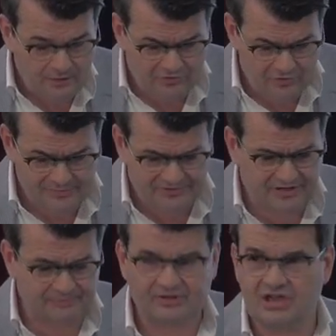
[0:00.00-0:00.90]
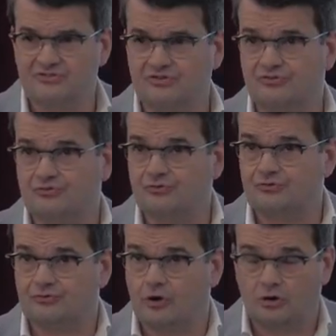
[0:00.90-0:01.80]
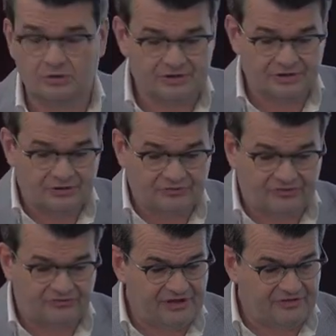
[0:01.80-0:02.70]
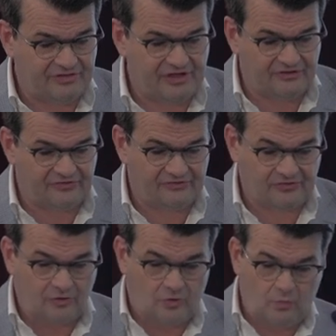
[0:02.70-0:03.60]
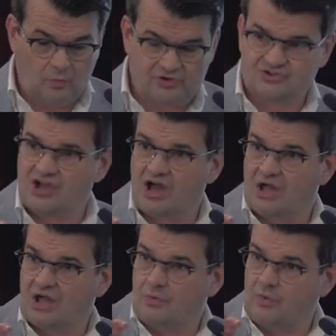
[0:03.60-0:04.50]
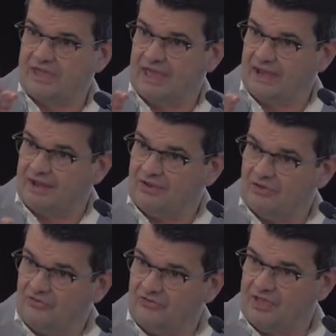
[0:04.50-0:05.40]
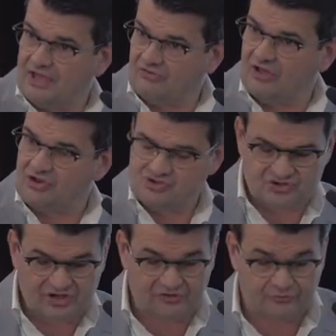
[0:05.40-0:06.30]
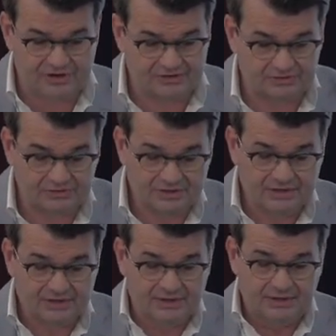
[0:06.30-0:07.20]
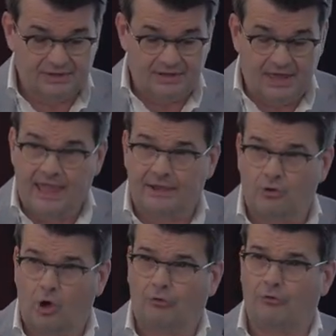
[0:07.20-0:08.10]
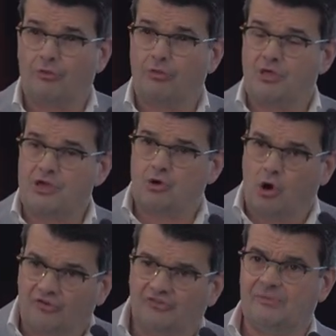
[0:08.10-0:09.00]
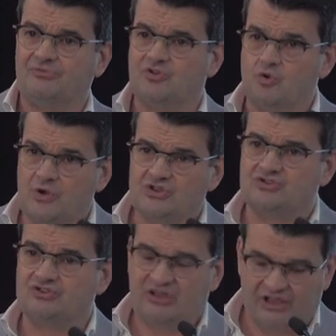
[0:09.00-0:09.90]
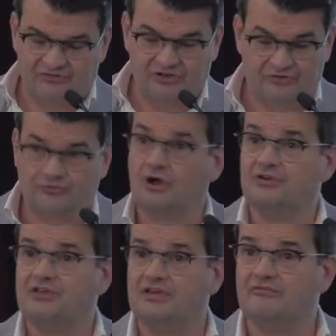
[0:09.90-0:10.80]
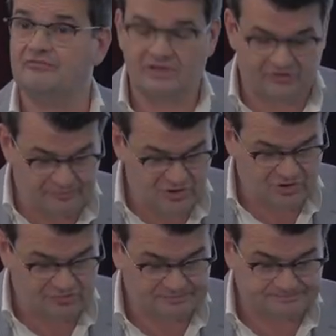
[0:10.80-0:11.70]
Human temptation is too strong to see the things which we can see and touch as real and not the concept to which the text is trying to give expression.